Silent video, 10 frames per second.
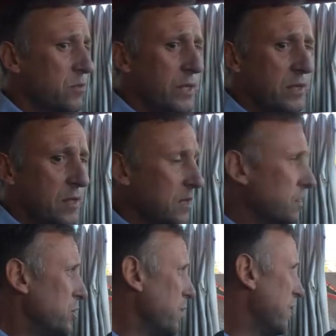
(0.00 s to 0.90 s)
we
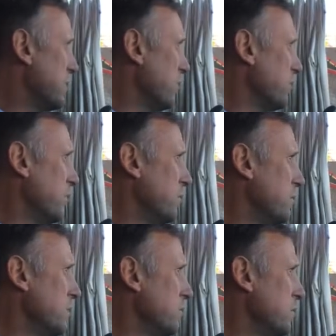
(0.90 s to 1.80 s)
shoot ourselves in the
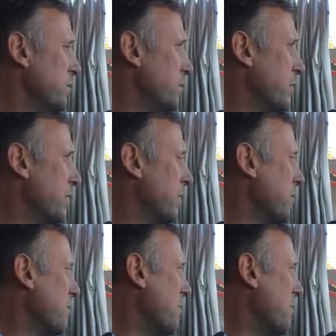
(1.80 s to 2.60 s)
foot was pretty good.